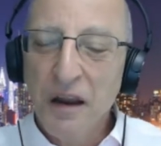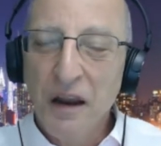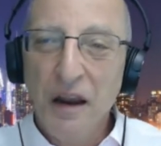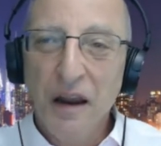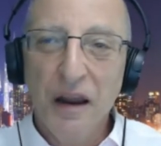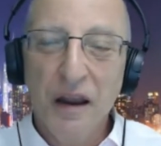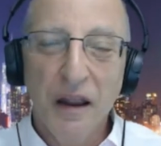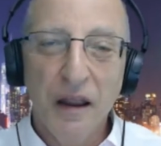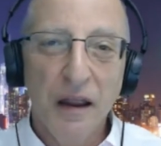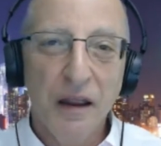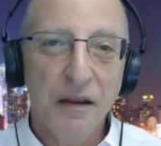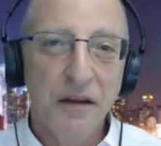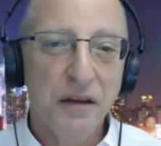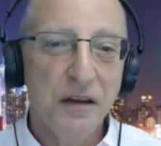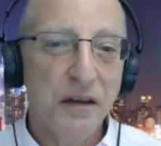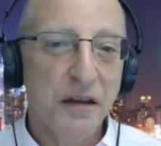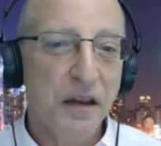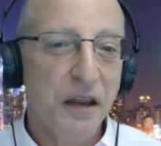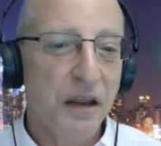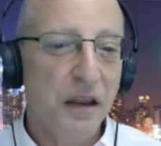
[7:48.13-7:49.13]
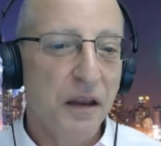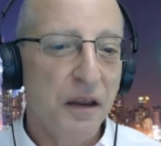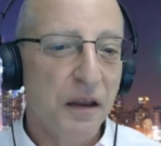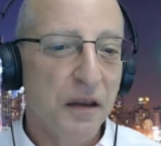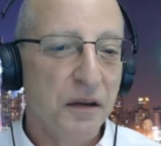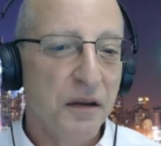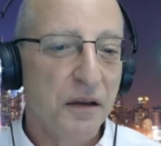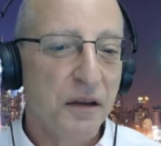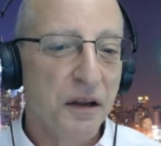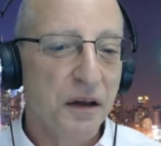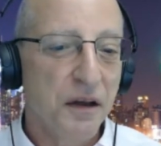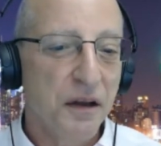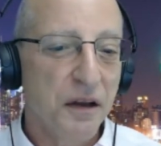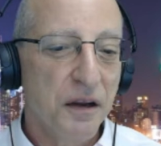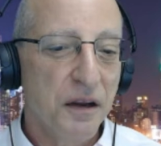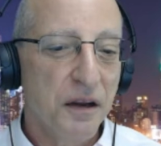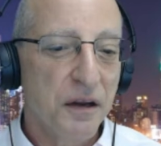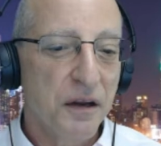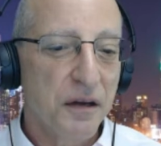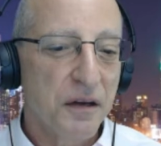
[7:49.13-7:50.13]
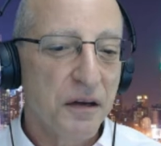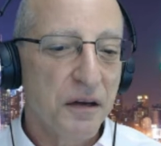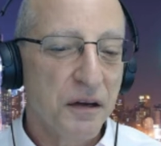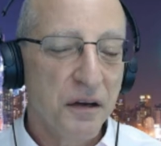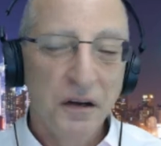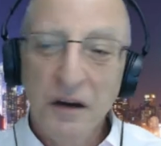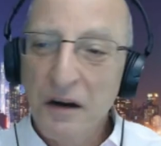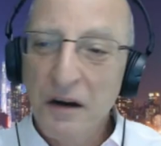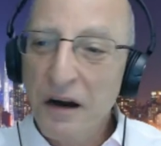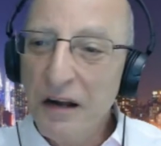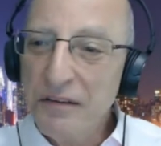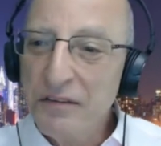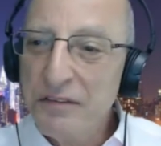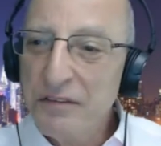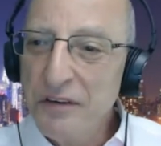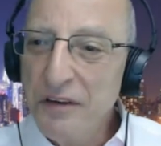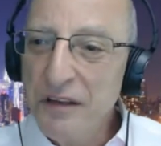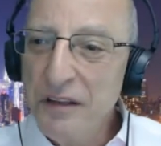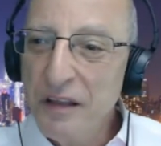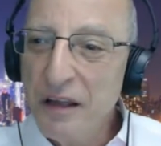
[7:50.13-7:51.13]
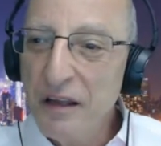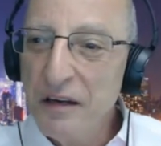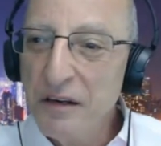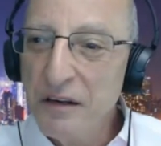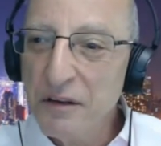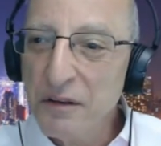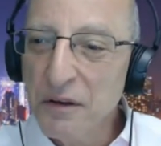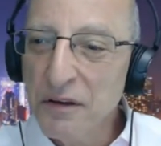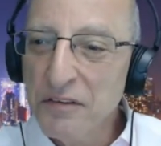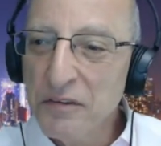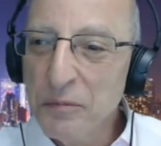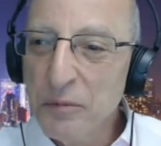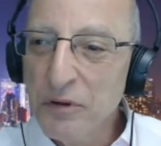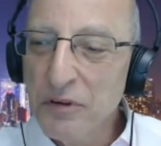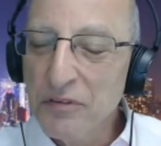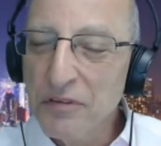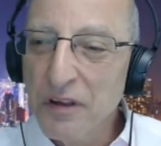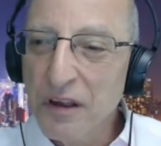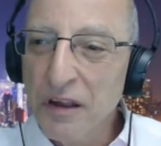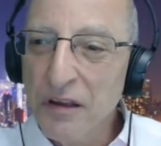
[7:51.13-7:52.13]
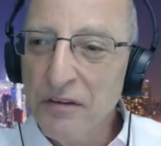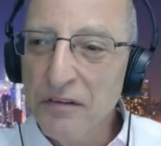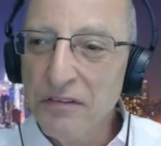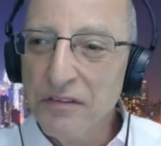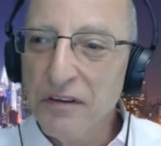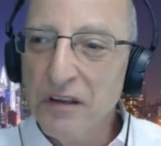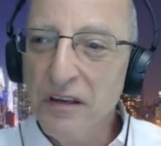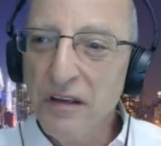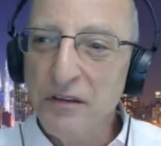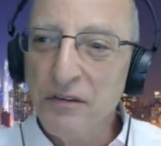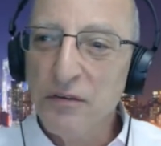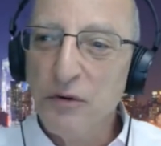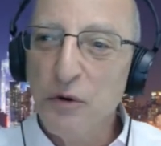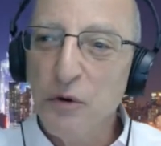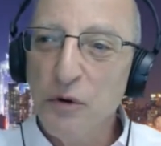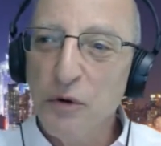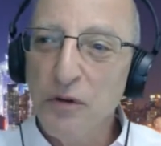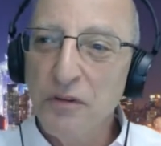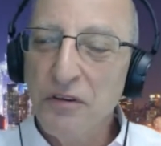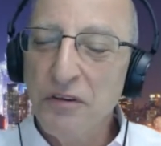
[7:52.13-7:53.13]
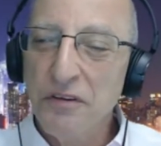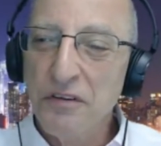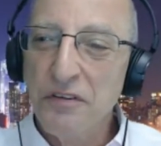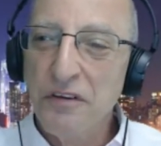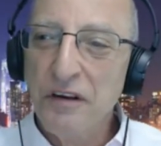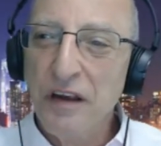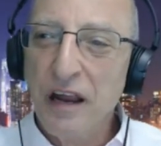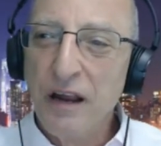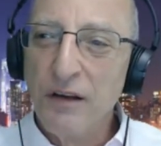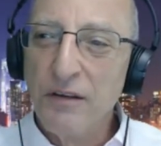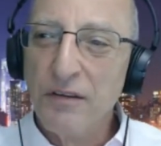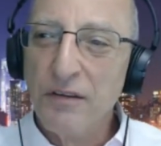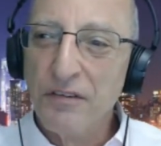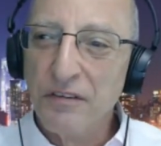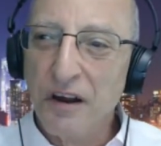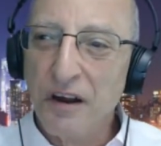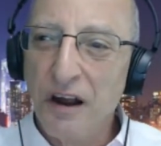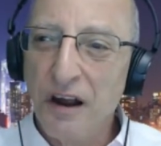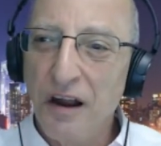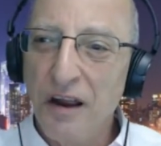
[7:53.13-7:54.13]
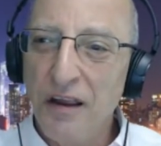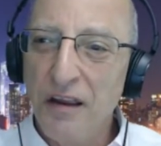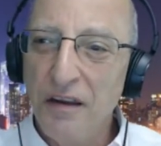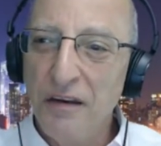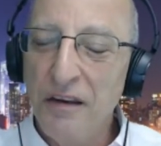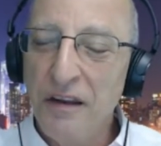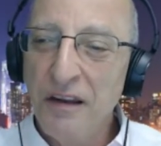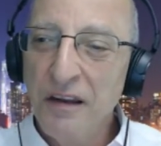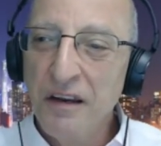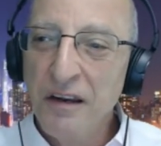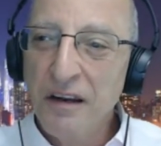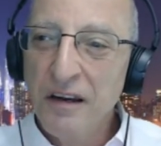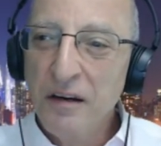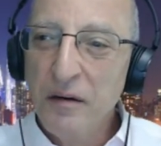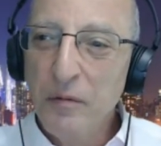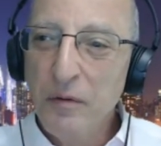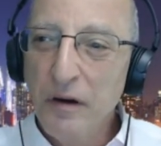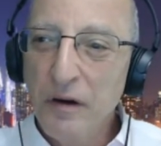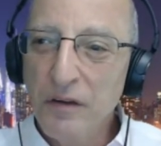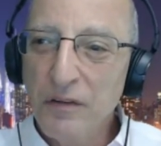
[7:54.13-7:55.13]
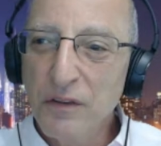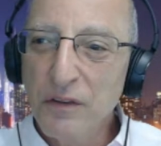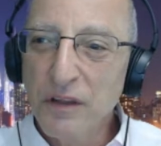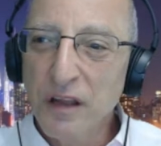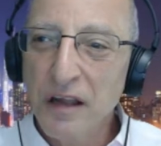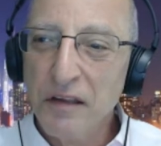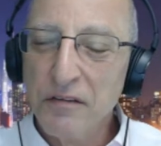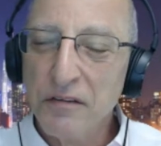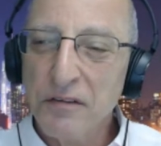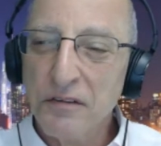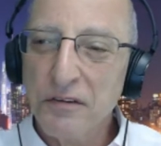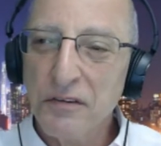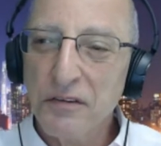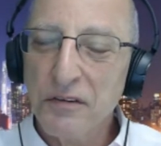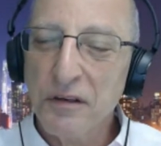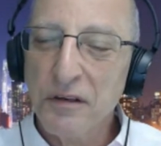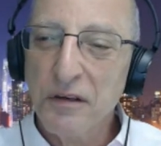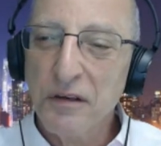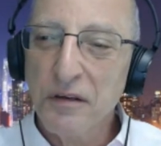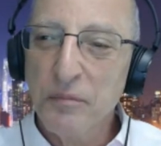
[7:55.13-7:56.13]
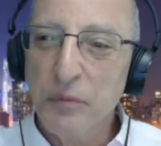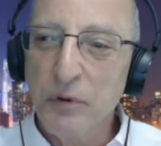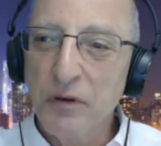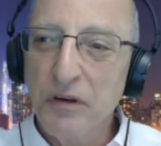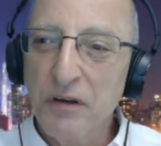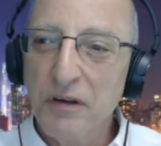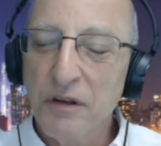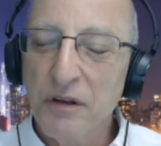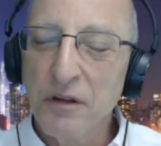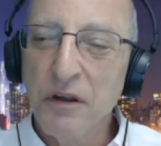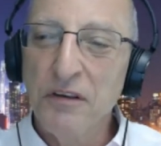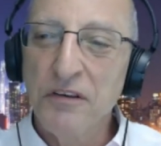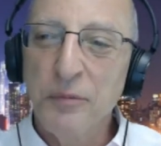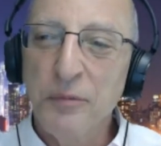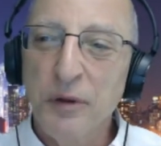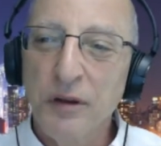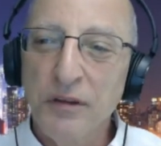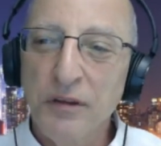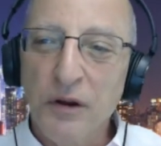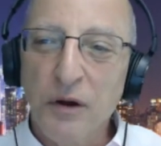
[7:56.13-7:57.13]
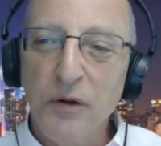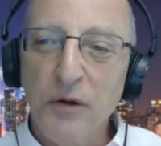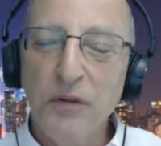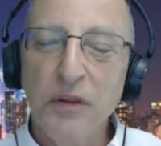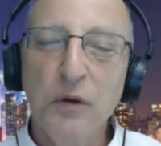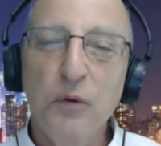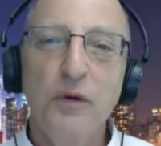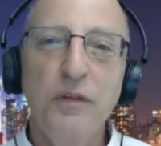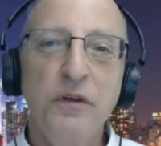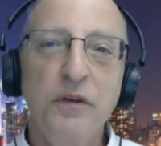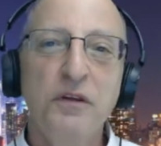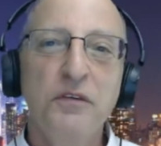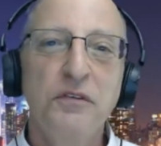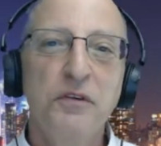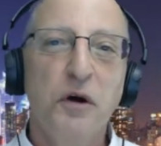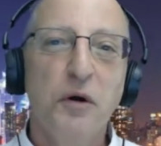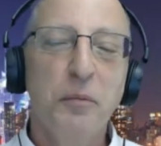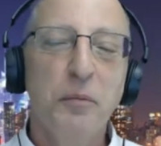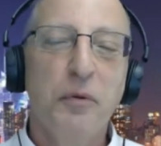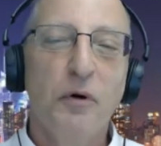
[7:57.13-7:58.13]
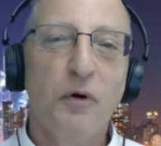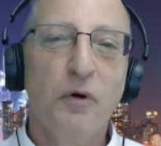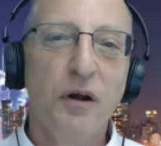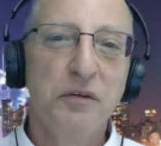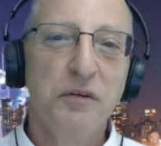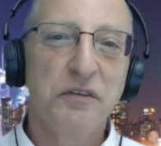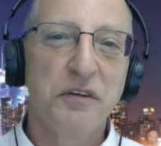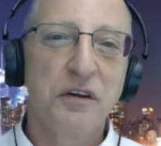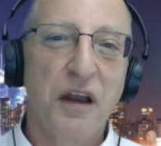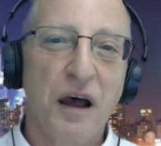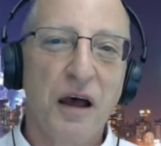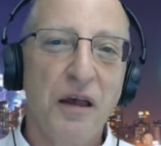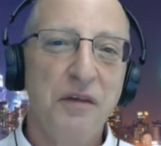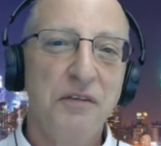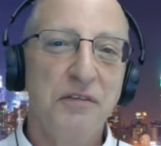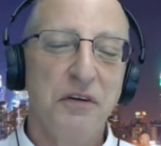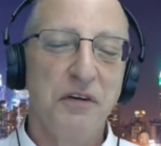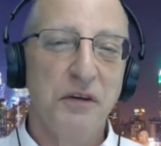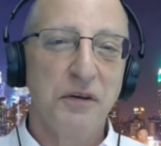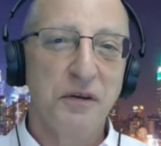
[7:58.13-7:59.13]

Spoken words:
And I see that Elizabeth says it's cool to sit outside but Elizabeth, only when there's no poison ivy.